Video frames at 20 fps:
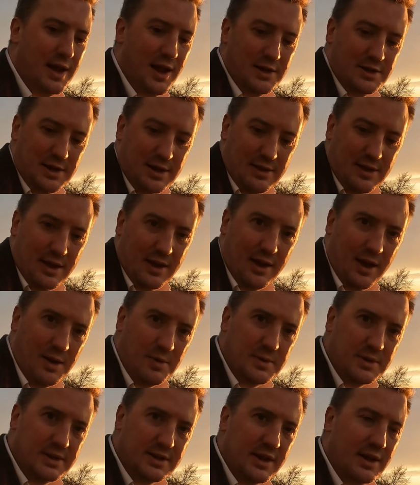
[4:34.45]
I actually think
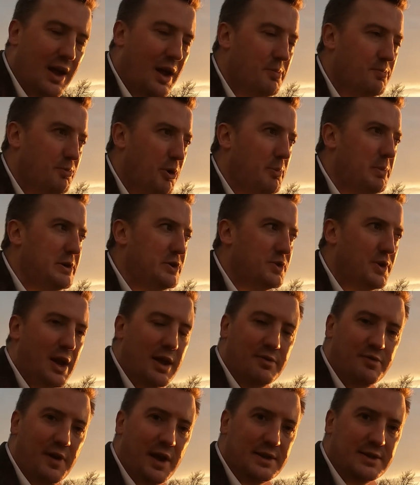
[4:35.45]
I'd probably
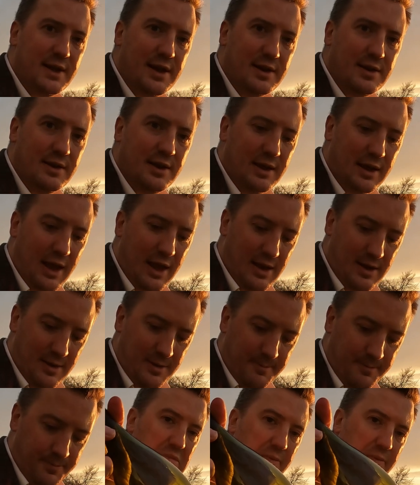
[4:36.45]
try Fixin again.